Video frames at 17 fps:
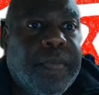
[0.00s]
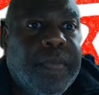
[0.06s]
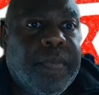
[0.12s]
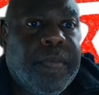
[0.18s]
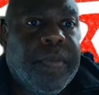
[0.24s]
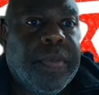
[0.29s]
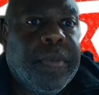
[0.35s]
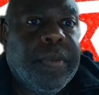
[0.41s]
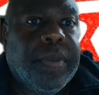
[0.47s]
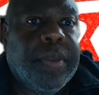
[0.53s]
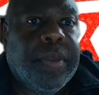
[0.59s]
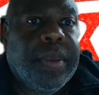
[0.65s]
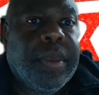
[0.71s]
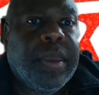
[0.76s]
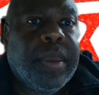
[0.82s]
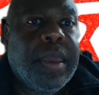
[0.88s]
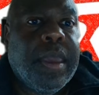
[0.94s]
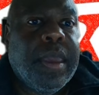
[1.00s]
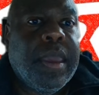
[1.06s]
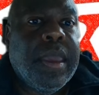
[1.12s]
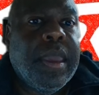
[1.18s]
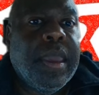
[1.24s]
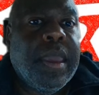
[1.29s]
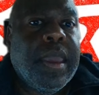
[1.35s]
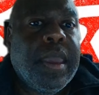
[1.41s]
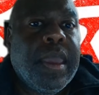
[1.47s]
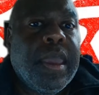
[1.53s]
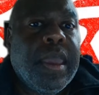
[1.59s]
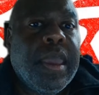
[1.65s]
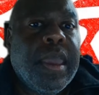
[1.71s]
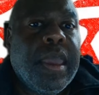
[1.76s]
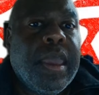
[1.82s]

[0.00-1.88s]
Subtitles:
(silence)